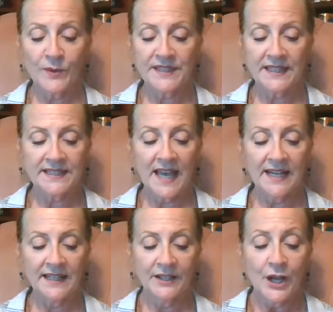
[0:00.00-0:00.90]

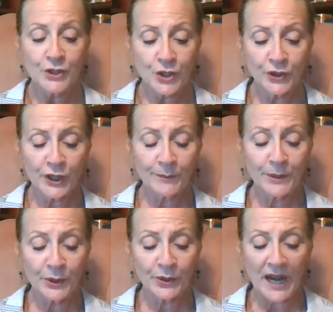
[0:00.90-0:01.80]
excited. Turn the
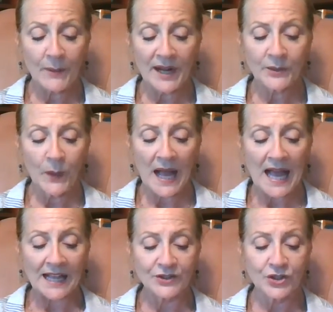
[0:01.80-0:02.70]
computer. I want to
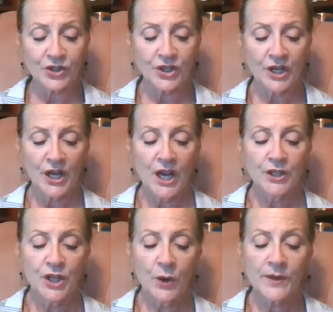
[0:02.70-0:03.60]
watch.
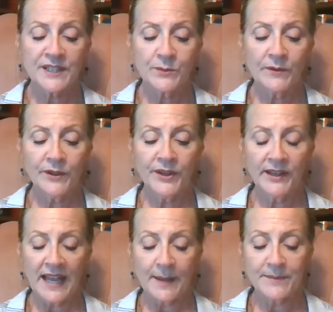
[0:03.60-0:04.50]
Noah swiveled the
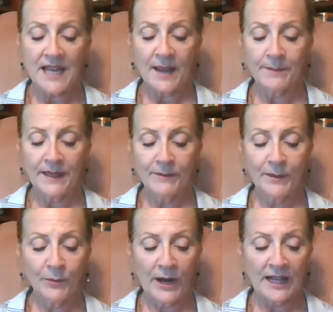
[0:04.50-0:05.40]
laptop,
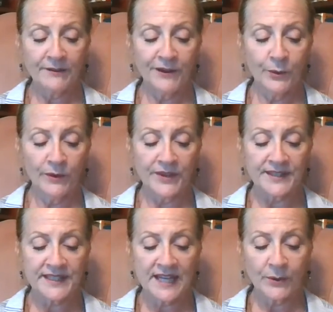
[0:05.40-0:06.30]
giving Brad a view of the
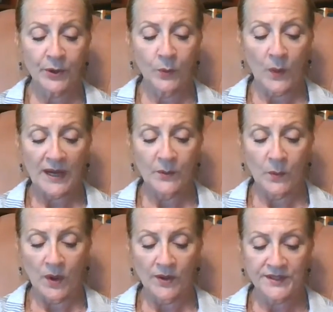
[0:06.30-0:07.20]
sterile white
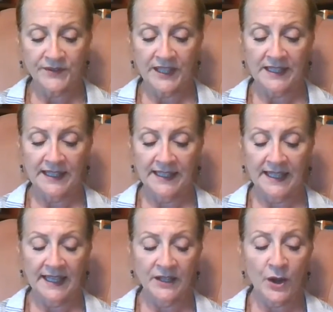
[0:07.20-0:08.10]
walls of the
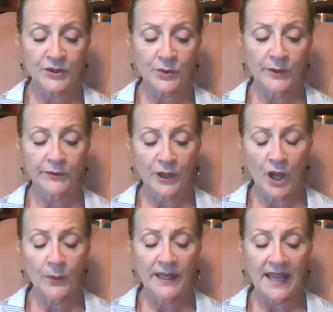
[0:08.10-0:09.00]
clinic and also of
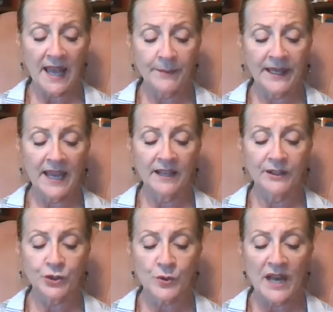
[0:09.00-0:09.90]
Chloe, Abigail,
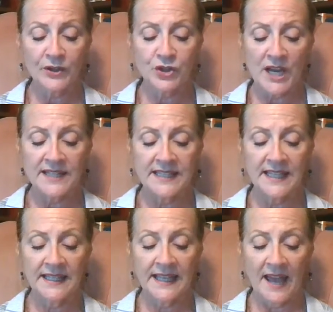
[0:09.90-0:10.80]
Latrell,
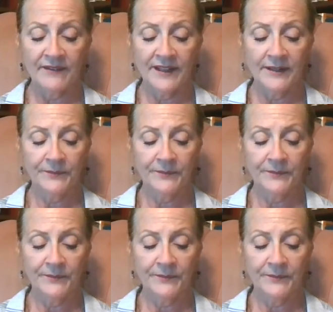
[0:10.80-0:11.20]
JC, and Kevin.